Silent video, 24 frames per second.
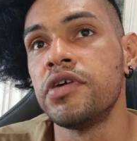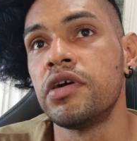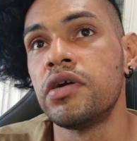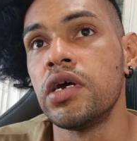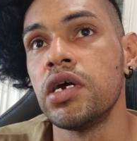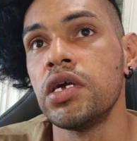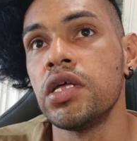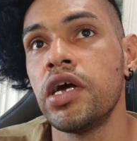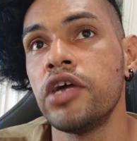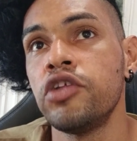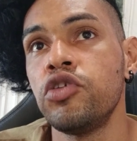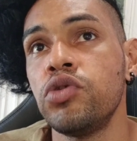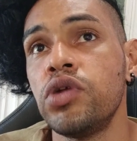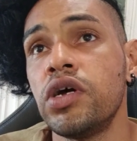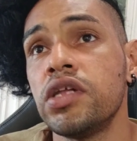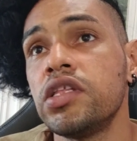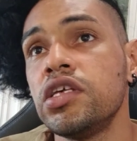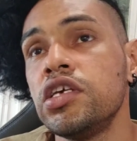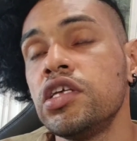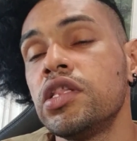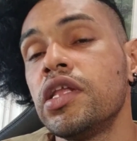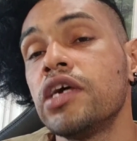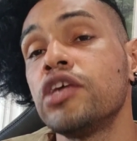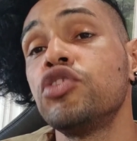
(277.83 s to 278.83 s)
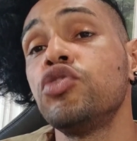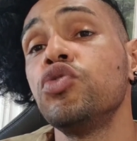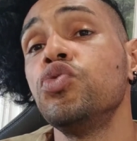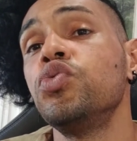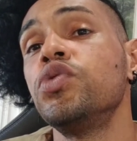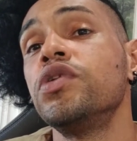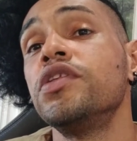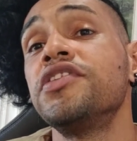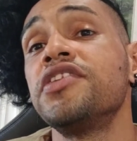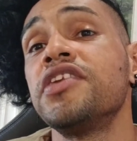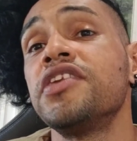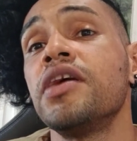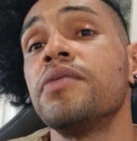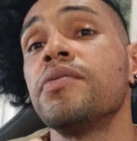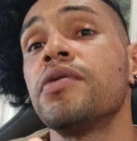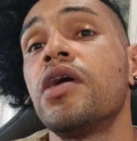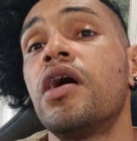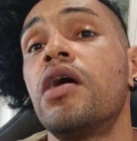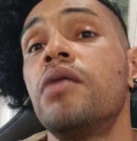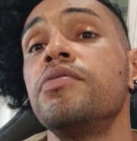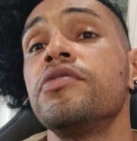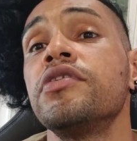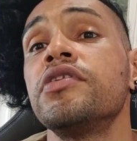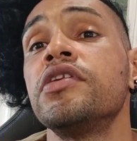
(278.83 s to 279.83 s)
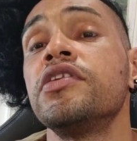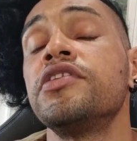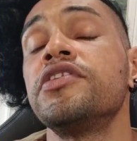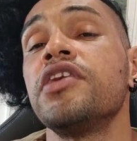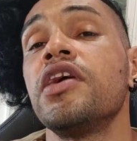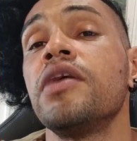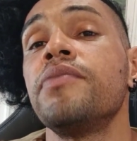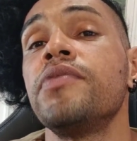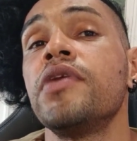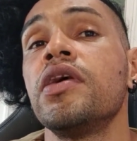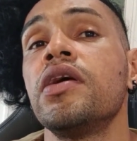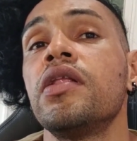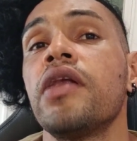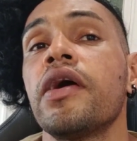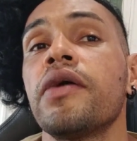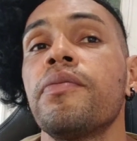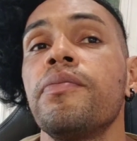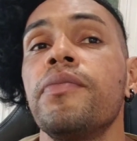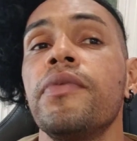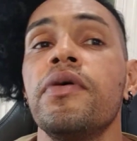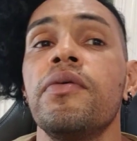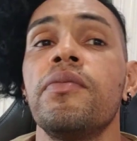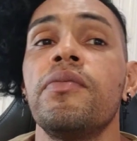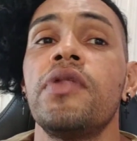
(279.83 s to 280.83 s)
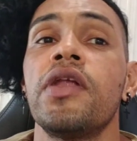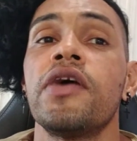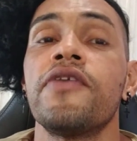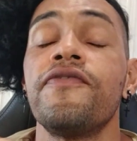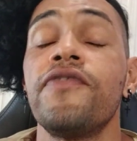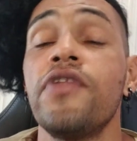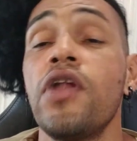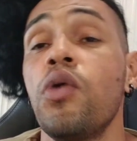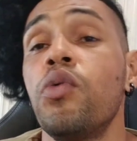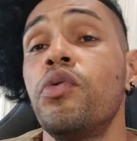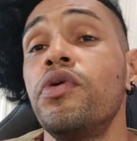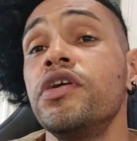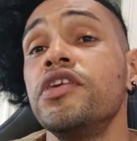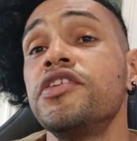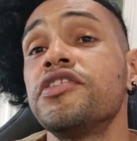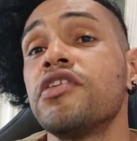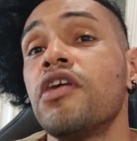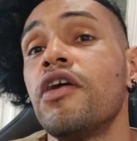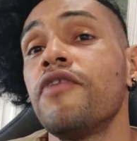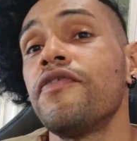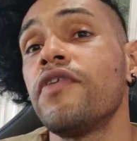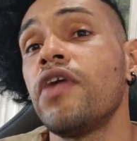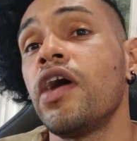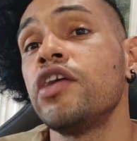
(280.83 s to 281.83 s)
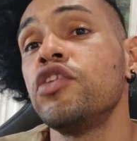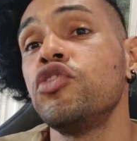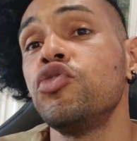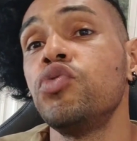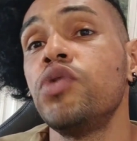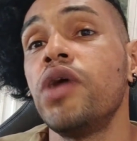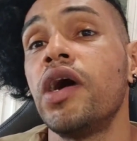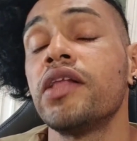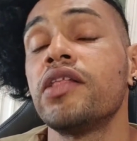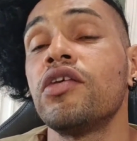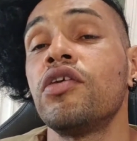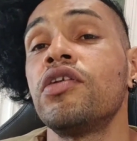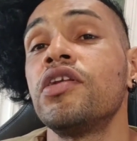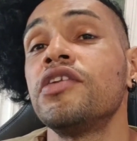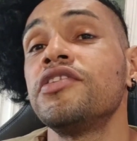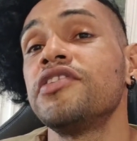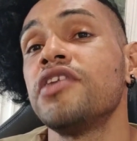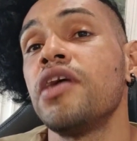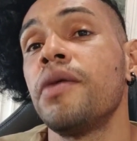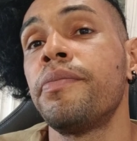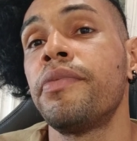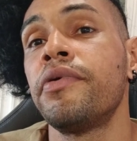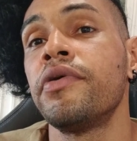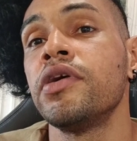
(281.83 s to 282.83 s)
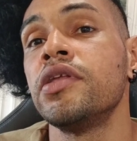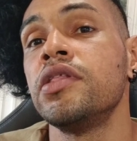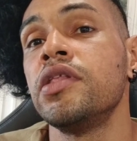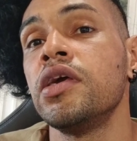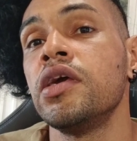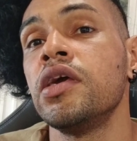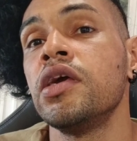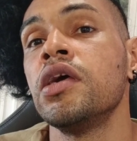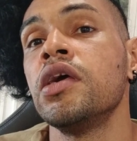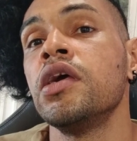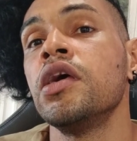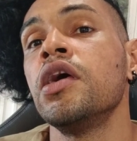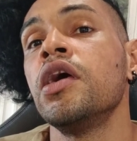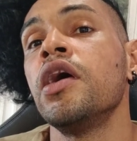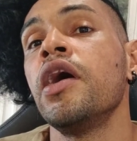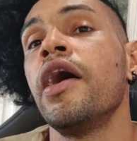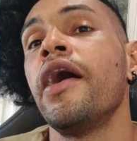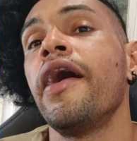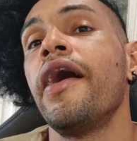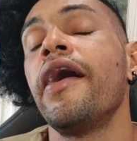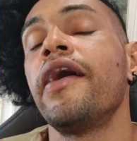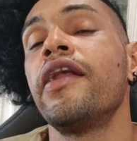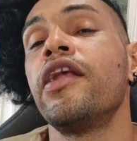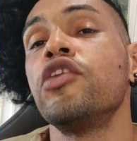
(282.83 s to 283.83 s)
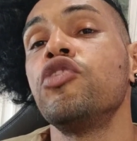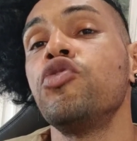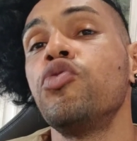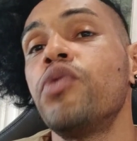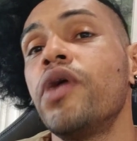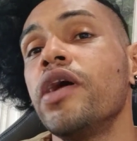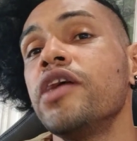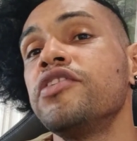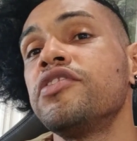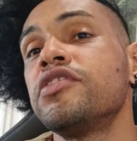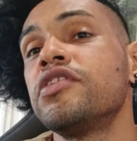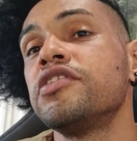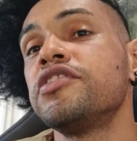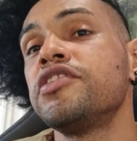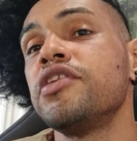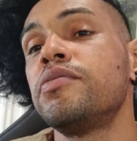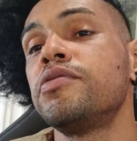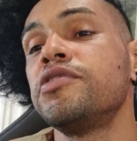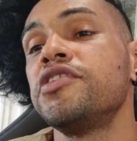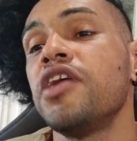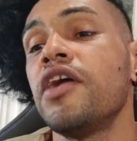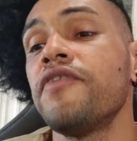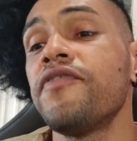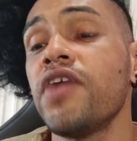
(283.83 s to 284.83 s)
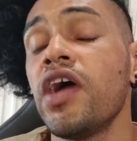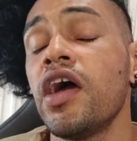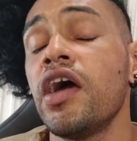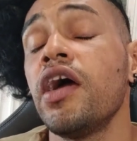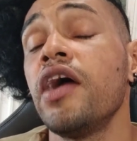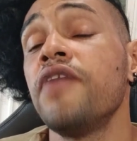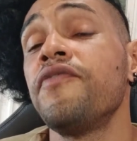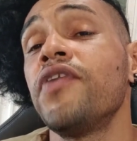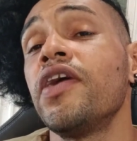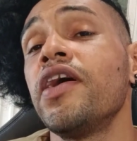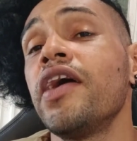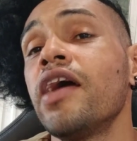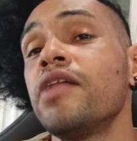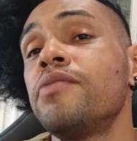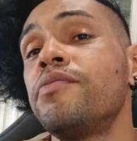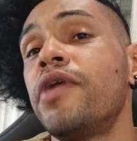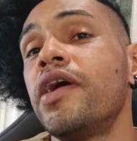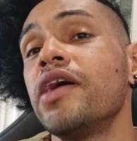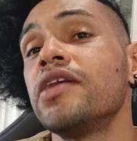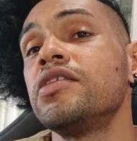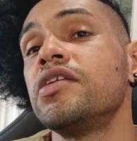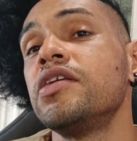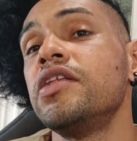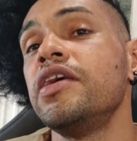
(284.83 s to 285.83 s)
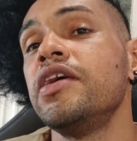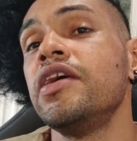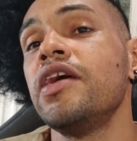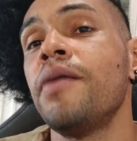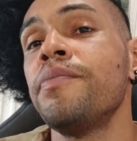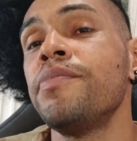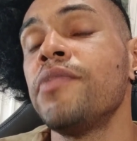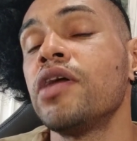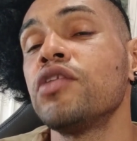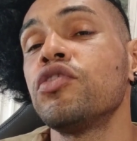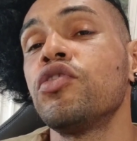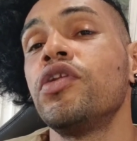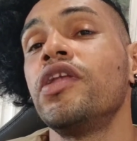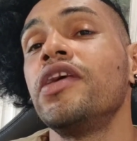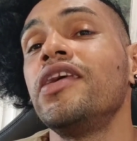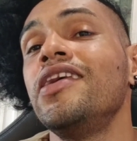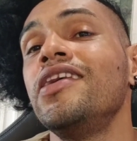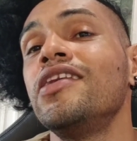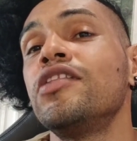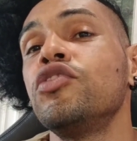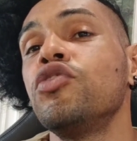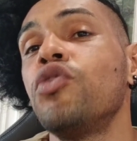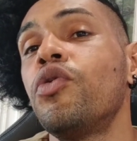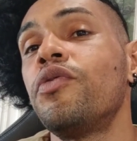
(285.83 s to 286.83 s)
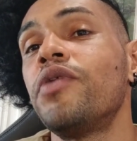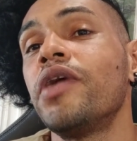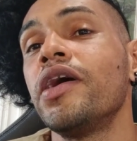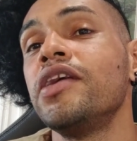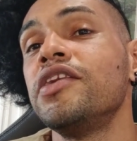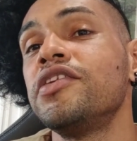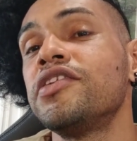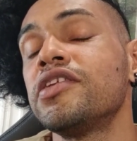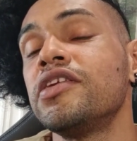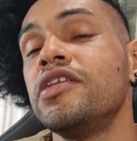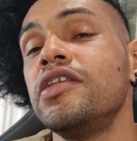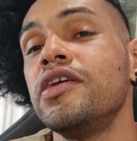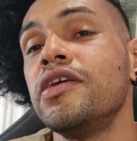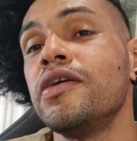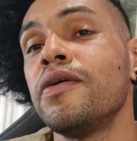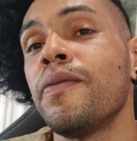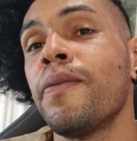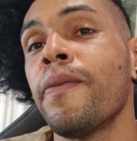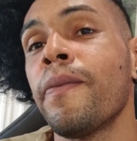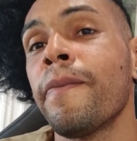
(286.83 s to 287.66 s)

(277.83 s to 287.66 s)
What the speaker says: All right, I do not eat like two of the same carbs on the same day, like floury stuff. I do that on a separate day, and I do rice on a separate. So if I eat bread today, I'm not going to eat no rice today.